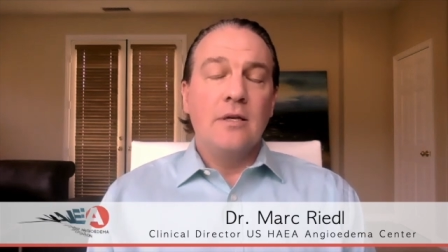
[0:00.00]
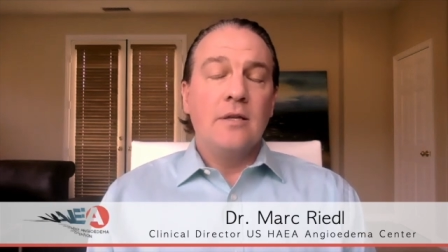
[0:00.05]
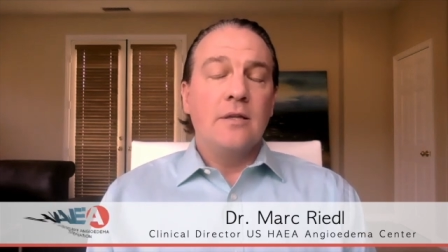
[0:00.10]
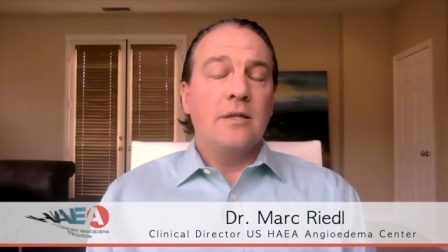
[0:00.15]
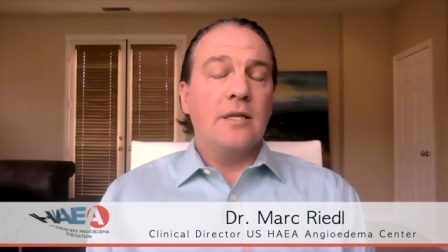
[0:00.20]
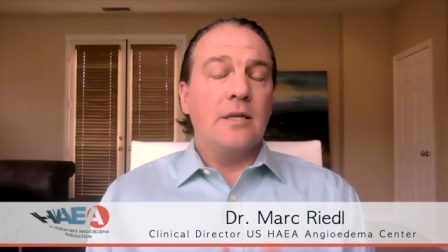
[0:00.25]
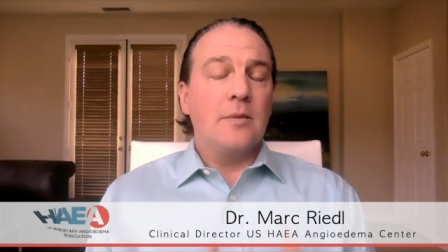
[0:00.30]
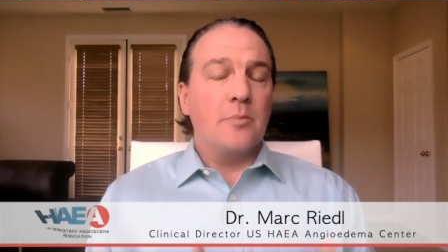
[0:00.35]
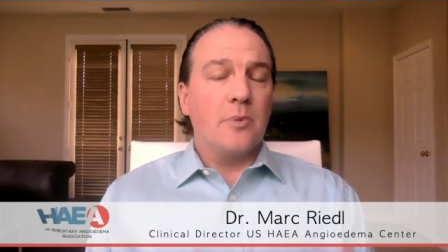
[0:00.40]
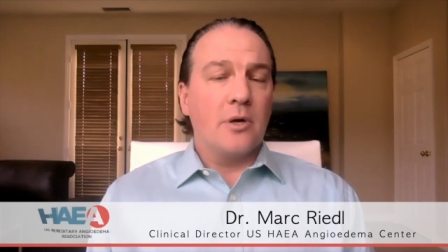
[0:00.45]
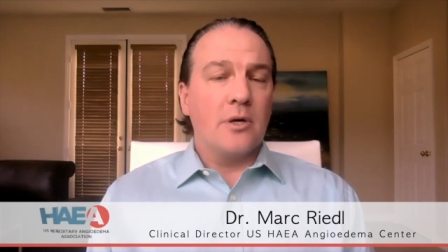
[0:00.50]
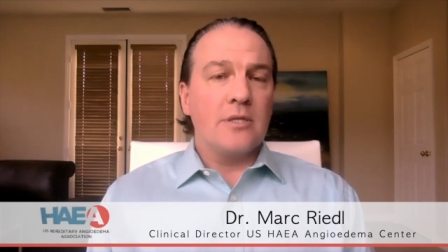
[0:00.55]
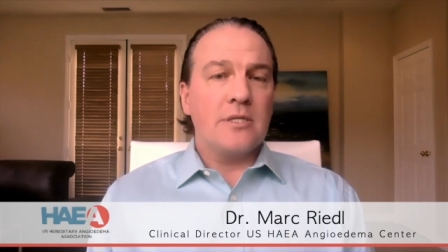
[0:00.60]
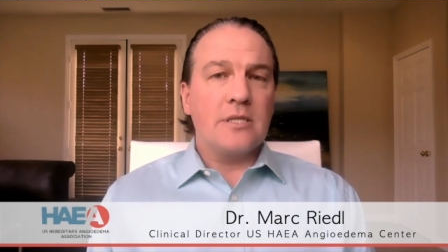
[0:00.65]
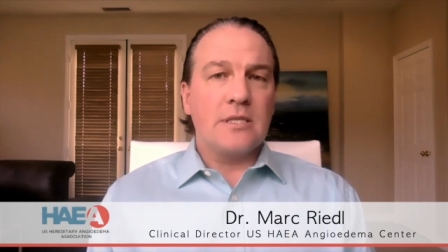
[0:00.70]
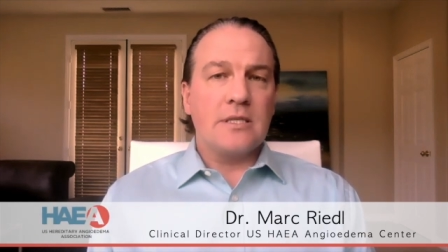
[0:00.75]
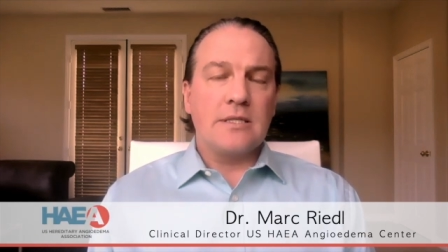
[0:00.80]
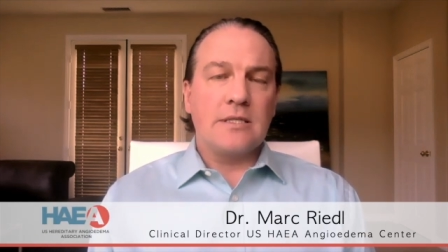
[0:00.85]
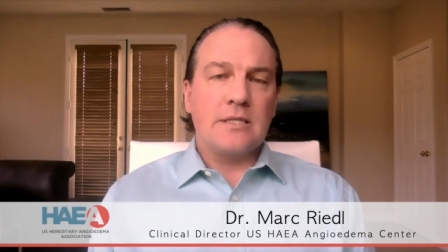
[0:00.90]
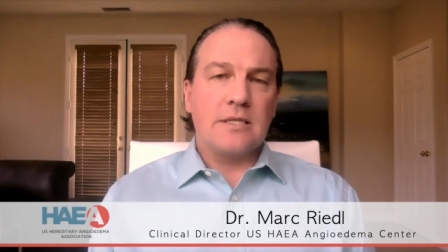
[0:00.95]
the
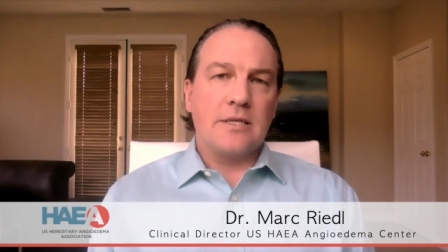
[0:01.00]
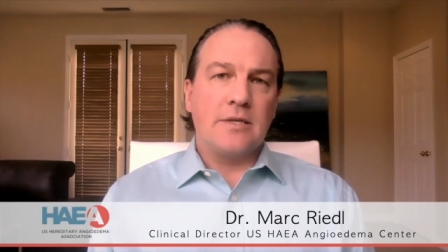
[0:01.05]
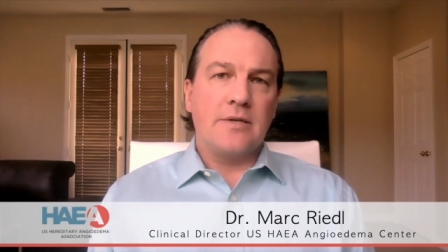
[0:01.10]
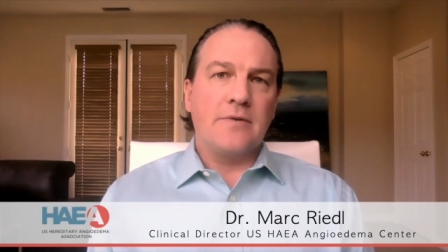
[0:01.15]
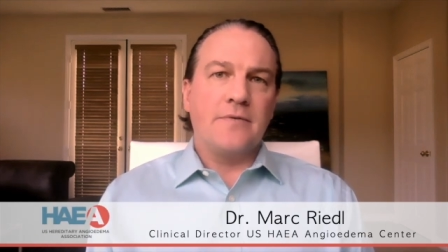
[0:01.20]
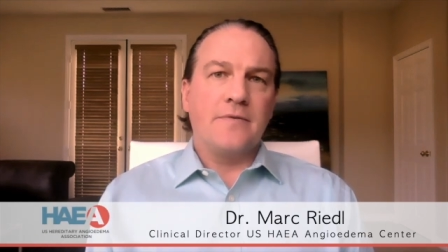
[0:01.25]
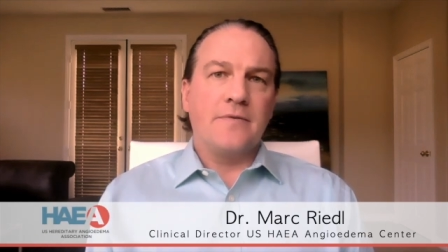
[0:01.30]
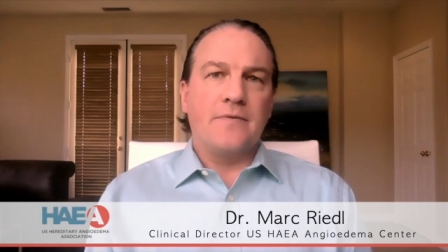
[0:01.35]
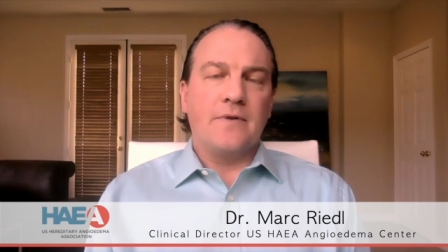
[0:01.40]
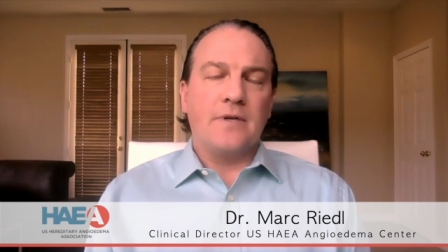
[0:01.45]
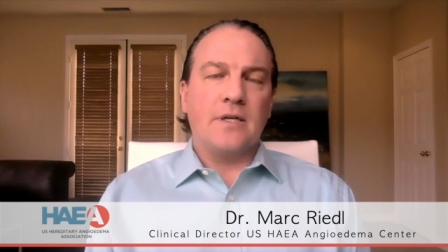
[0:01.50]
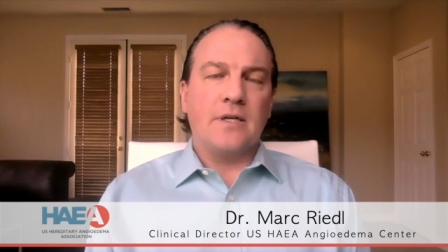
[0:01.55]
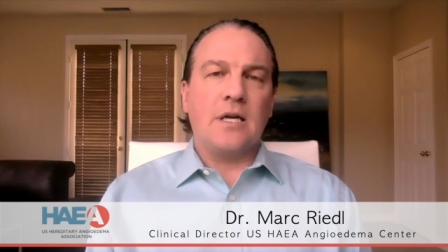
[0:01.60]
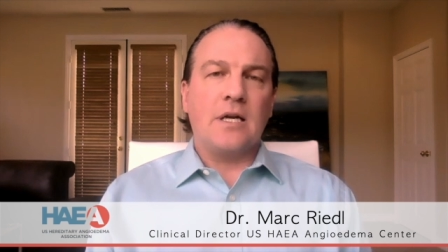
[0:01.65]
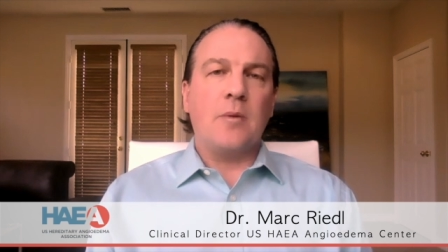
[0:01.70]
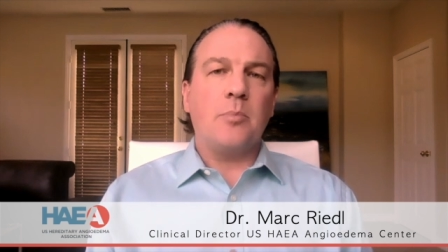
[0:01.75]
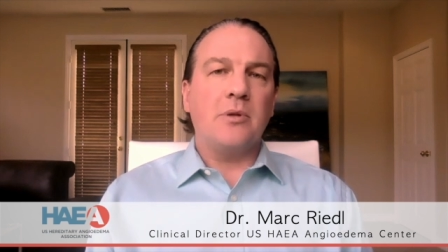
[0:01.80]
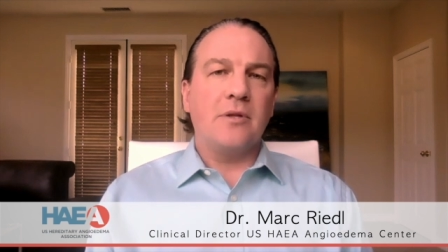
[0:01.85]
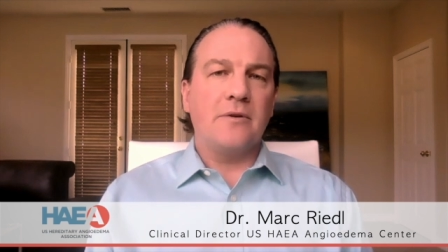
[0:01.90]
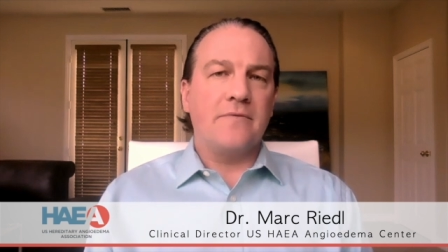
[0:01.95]
emergence of a
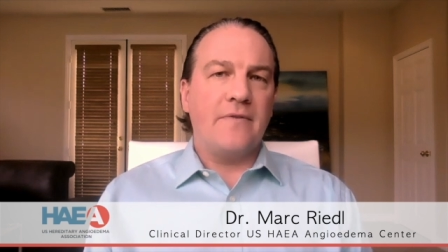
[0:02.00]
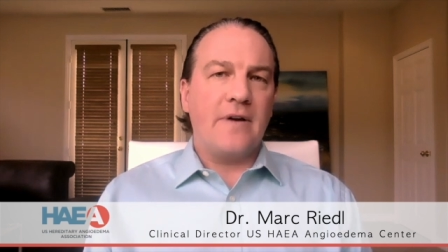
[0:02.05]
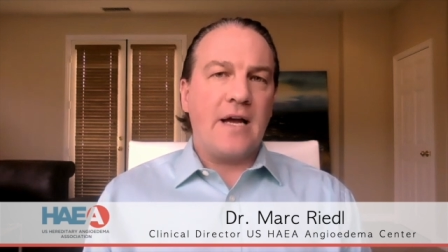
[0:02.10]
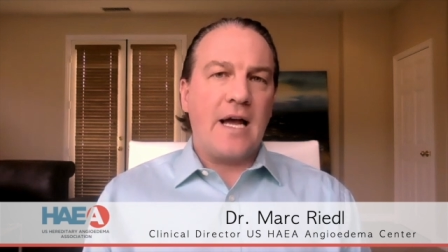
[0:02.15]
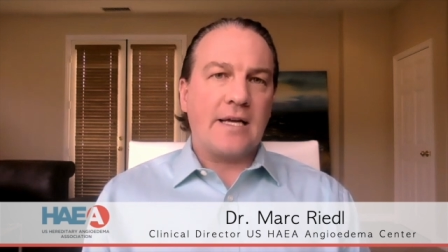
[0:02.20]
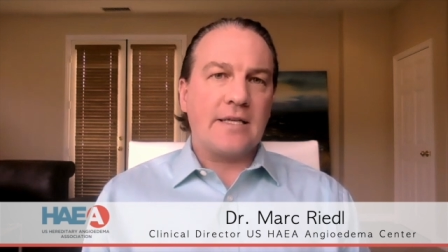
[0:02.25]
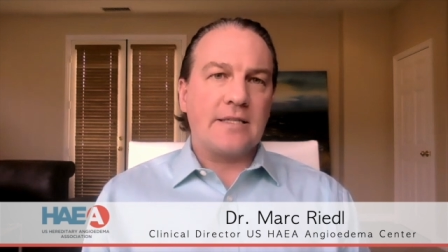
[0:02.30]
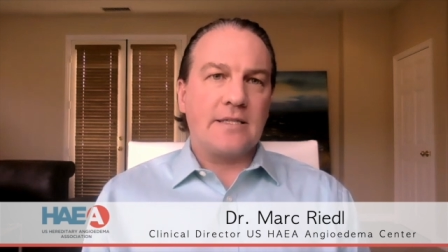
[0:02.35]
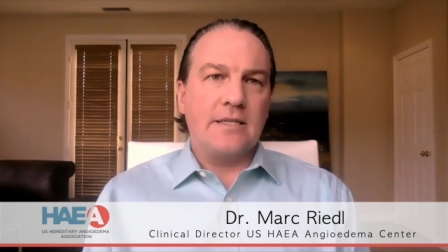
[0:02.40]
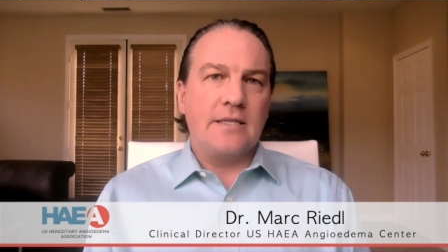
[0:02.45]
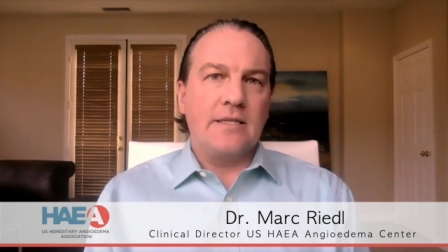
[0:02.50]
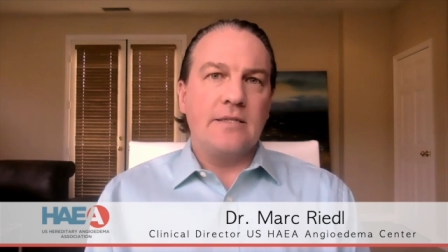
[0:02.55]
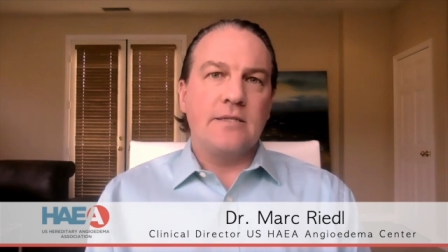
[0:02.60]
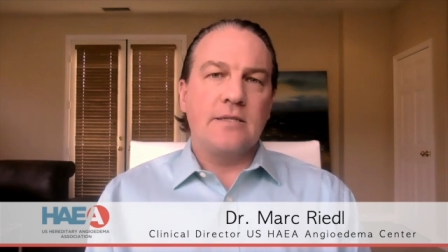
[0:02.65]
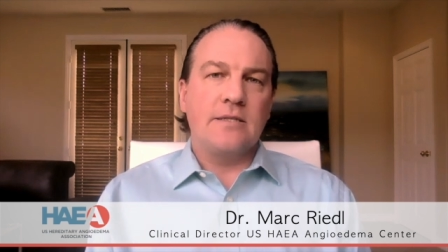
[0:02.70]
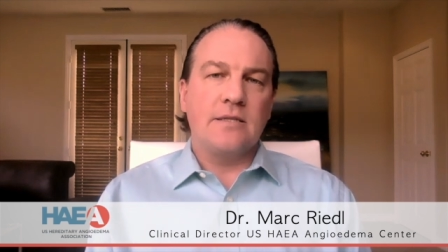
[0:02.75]
couple of vaccines